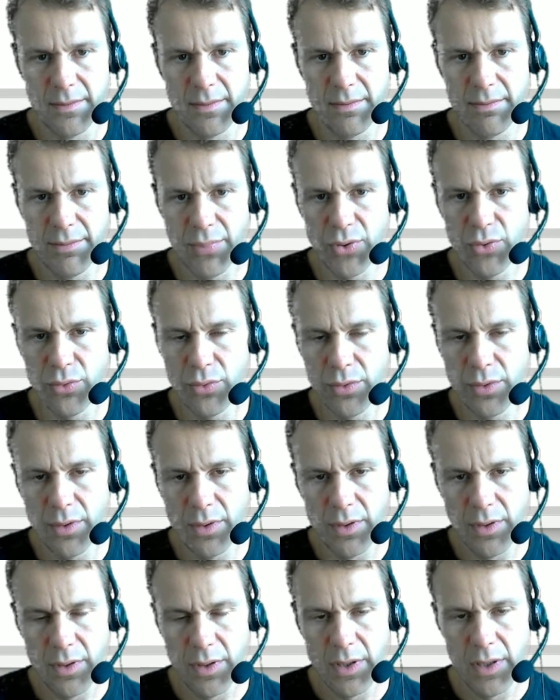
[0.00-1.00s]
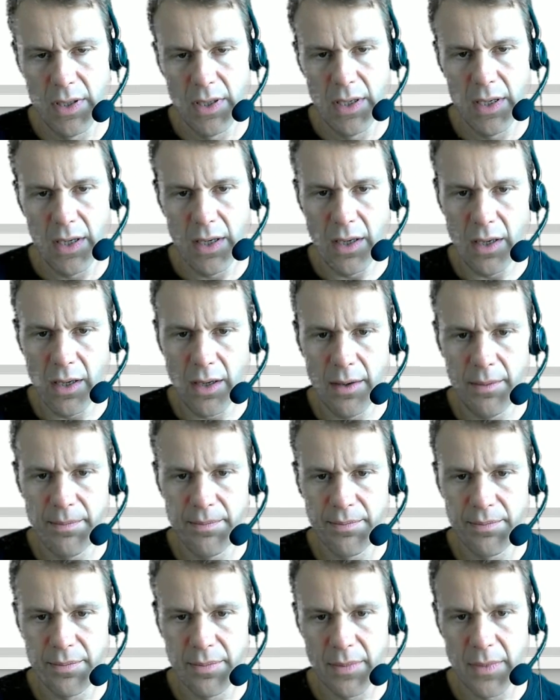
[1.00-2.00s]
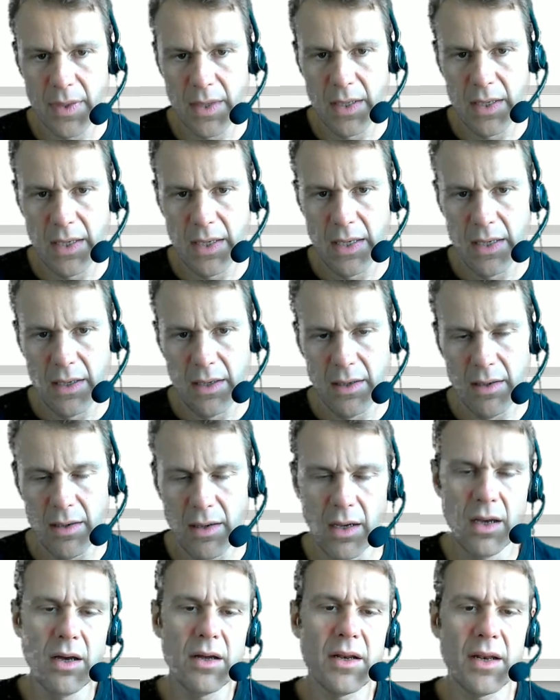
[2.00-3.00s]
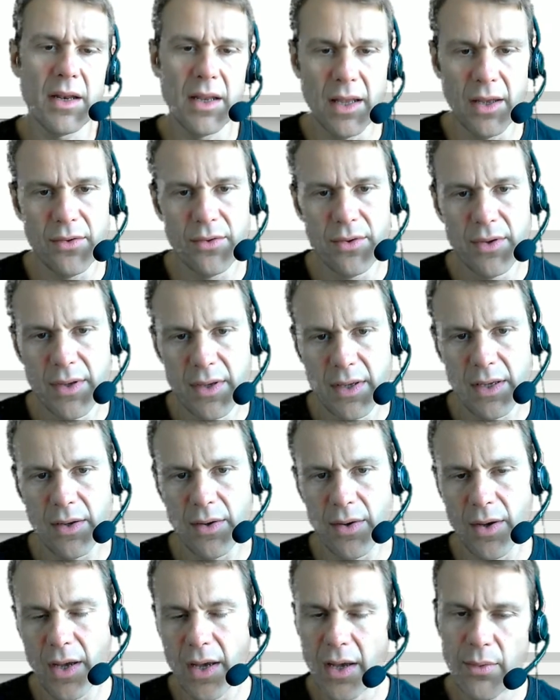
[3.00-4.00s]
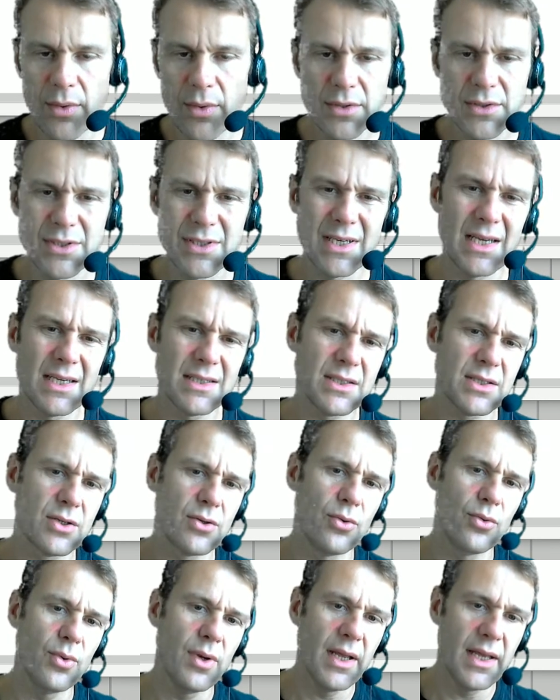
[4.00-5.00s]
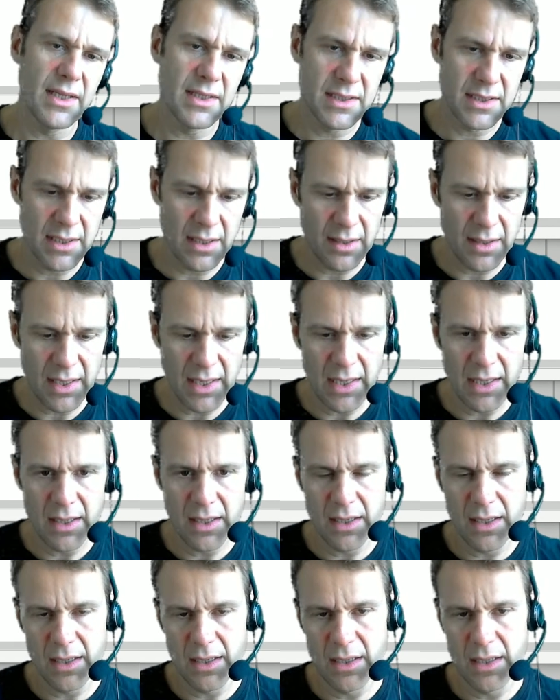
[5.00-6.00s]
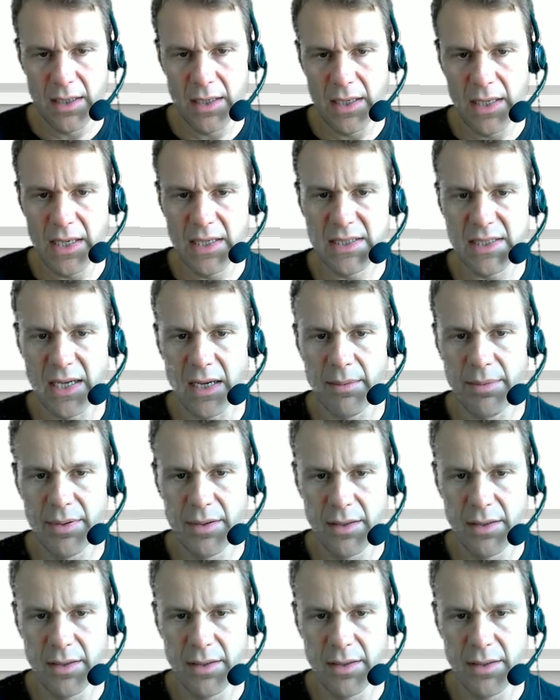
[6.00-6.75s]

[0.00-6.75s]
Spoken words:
bool. I don't know. We'll just call it is up,